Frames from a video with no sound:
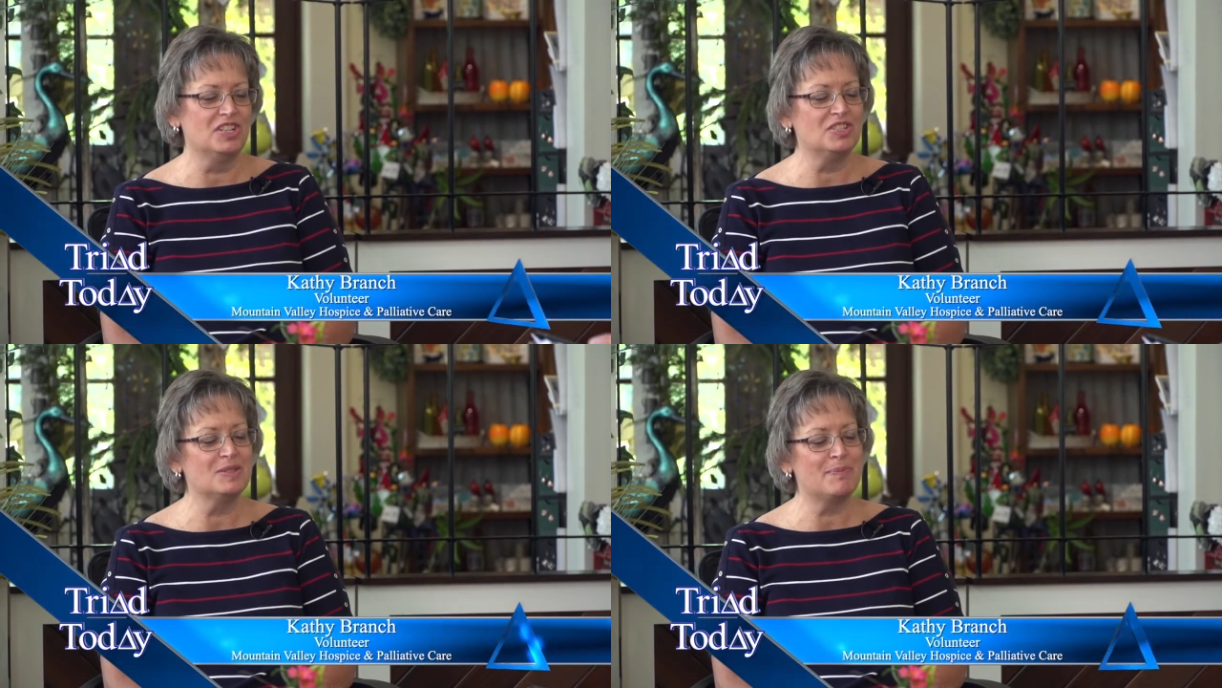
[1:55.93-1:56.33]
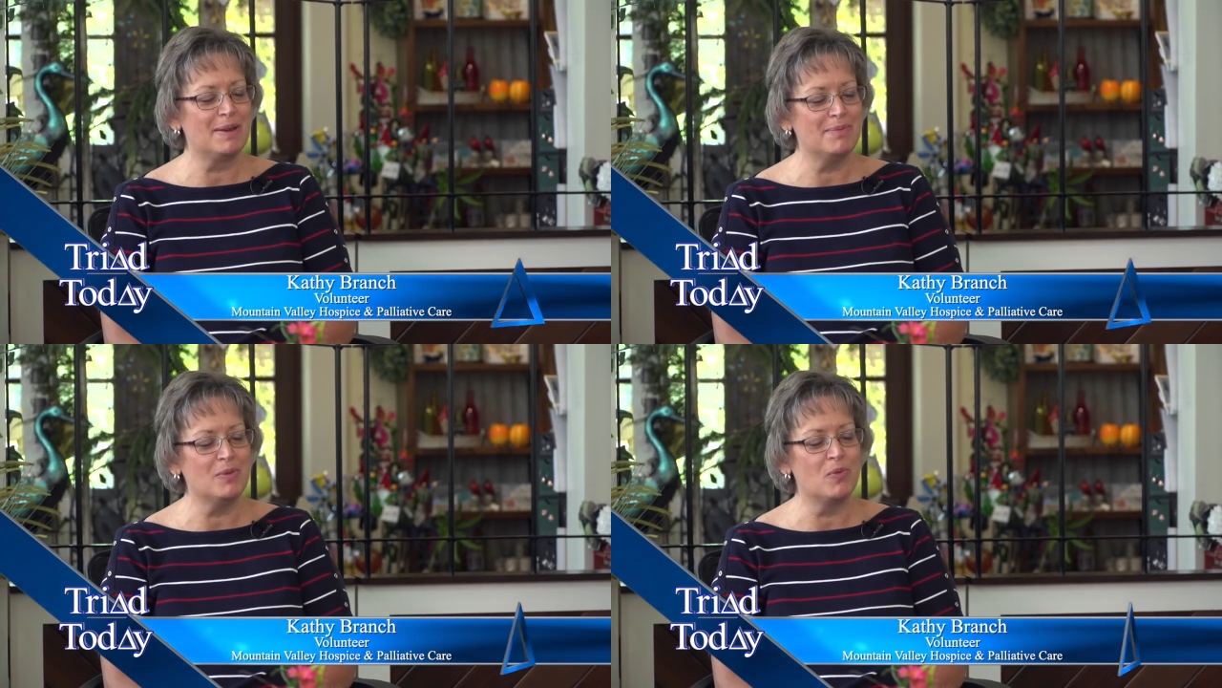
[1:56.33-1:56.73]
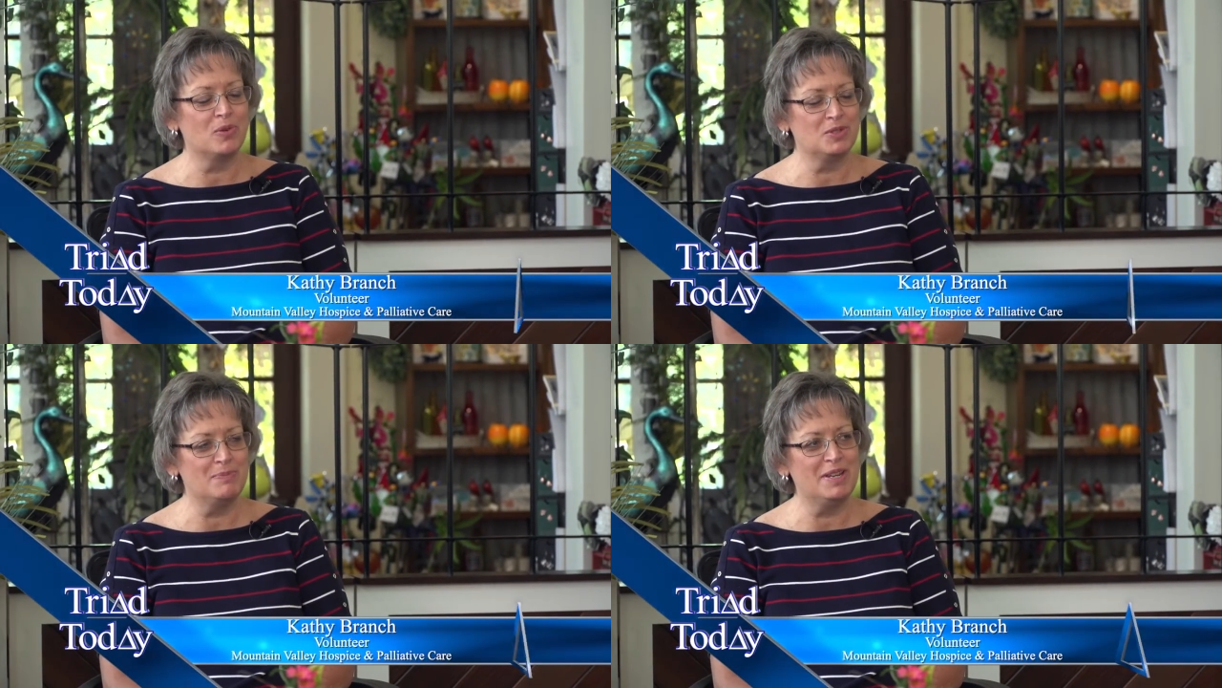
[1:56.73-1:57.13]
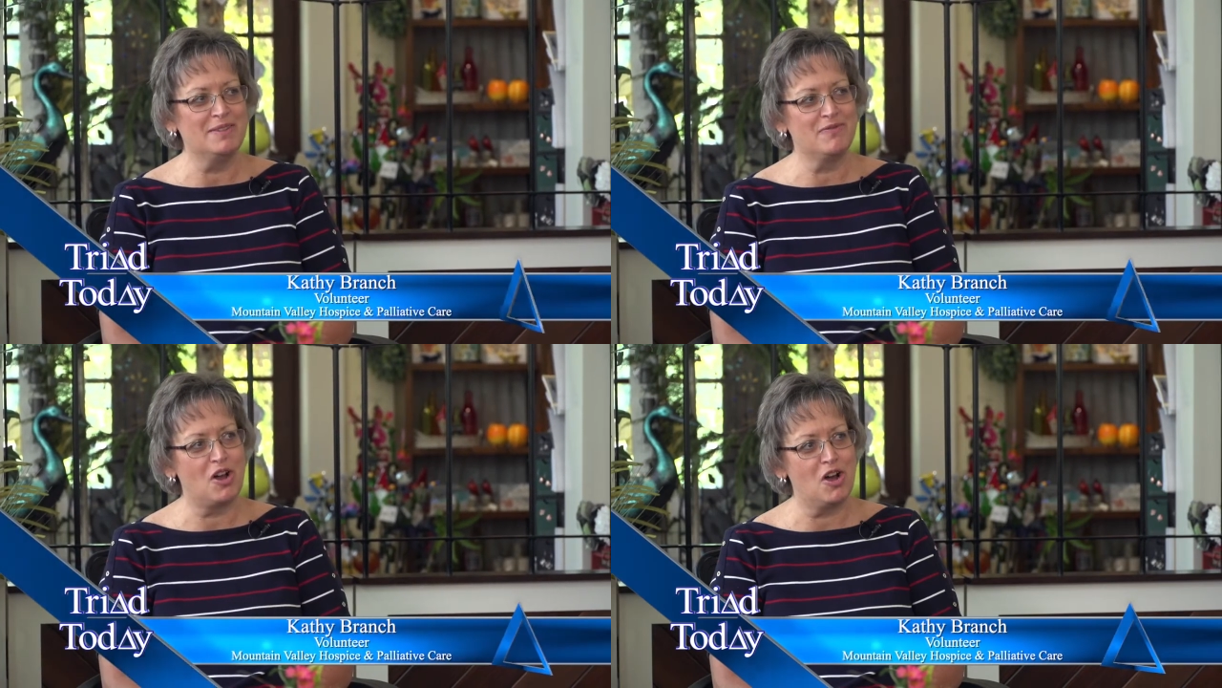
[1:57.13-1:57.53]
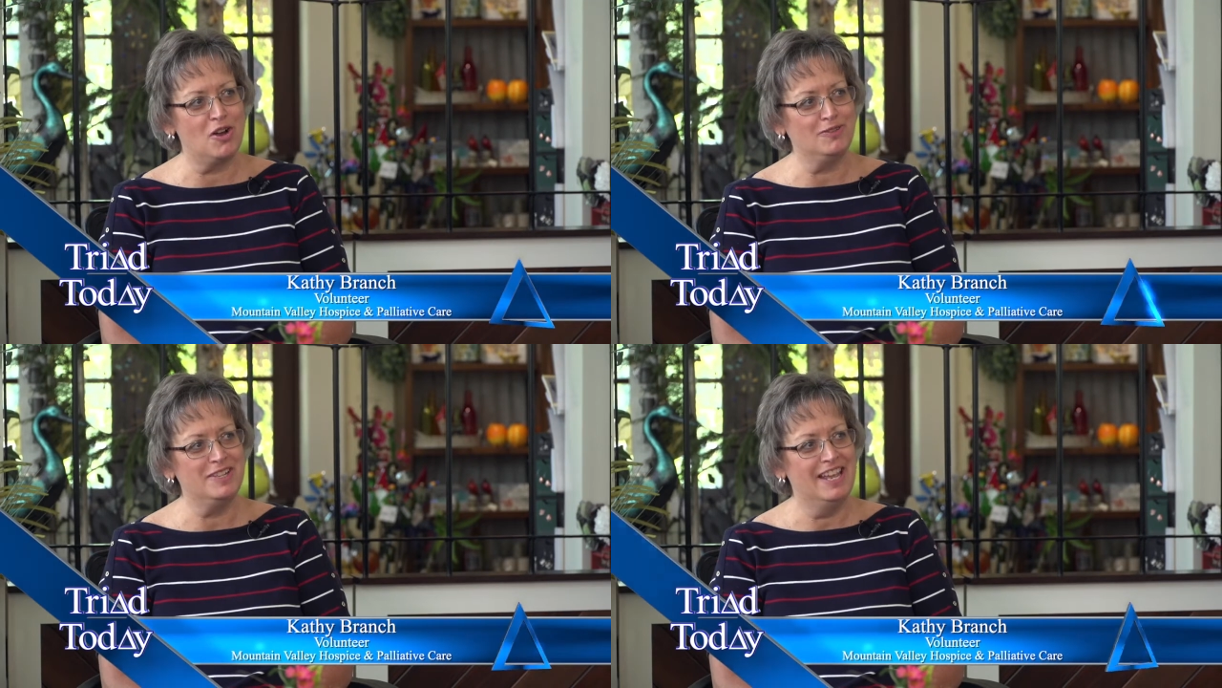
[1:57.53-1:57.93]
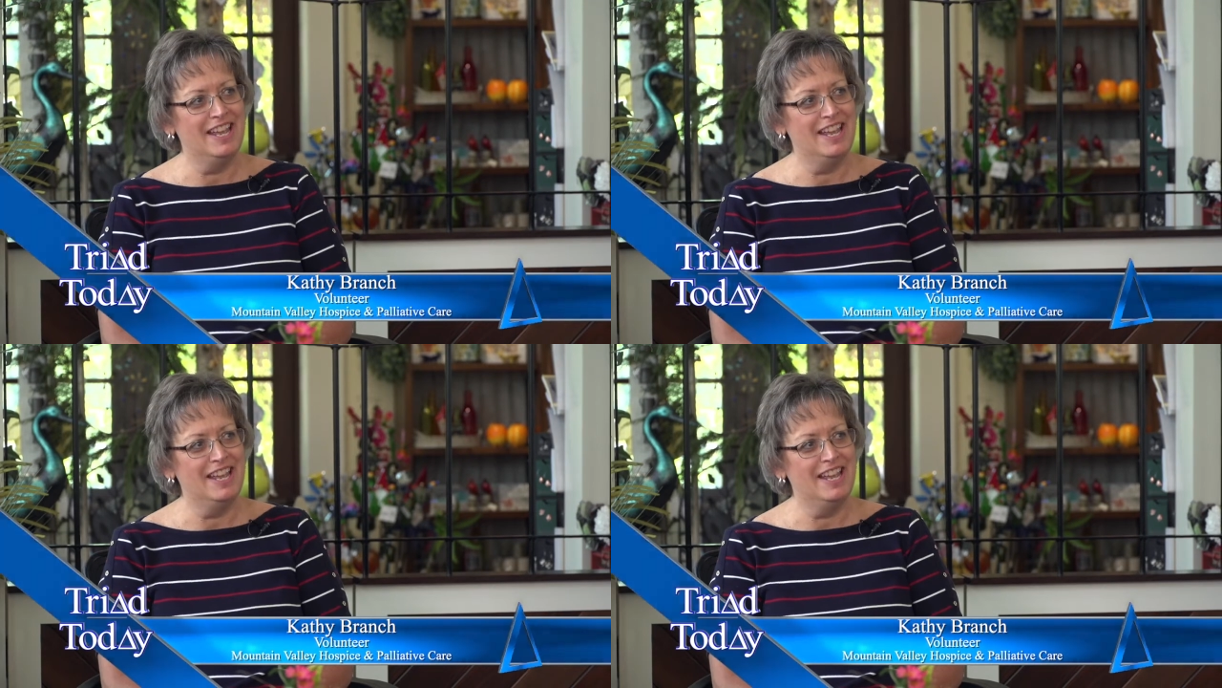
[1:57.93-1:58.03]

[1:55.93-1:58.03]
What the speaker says: it just made me want to be involved